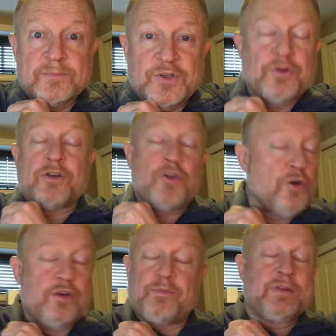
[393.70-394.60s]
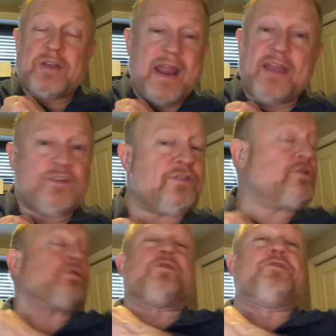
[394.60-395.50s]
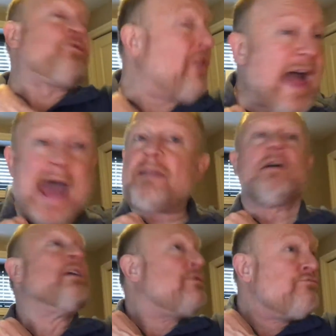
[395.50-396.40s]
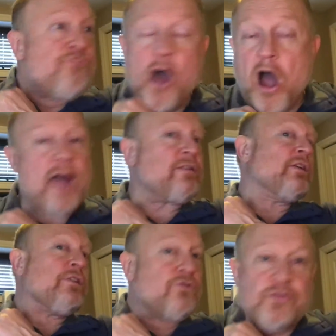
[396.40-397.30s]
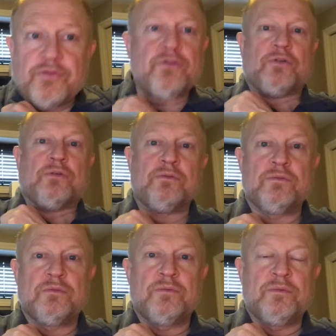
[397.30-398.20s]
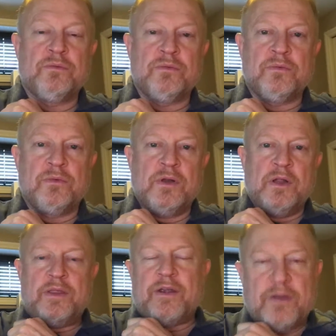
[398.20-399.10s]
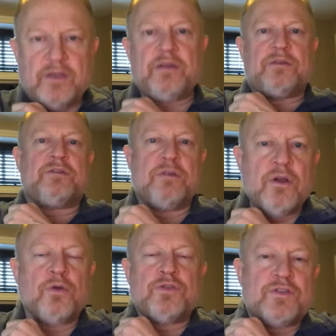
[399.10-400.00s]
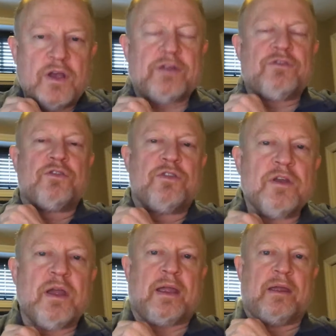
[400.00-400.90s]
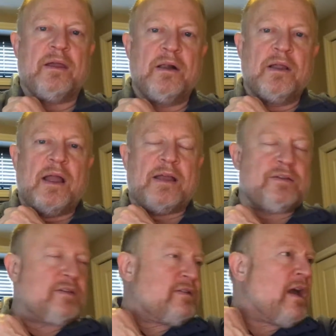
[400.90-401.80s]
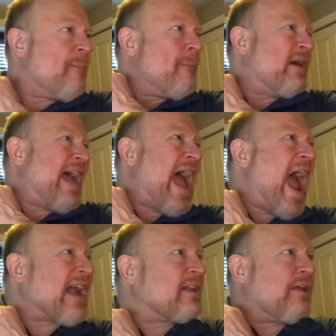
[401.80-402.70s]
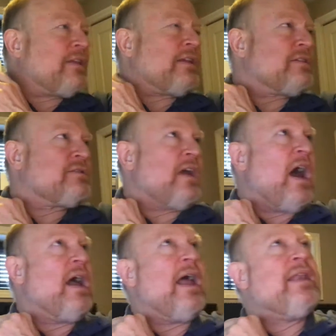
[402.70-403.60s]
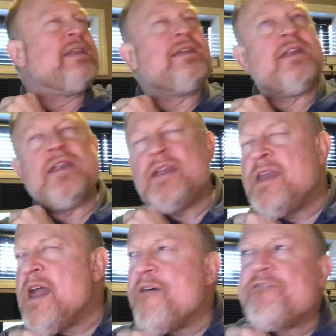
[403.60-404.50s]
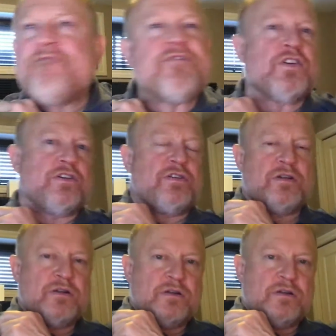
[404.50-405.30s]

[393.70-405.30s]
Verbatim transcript: Your encouragement today is it's just flat not true. There is no such thing as some act that is never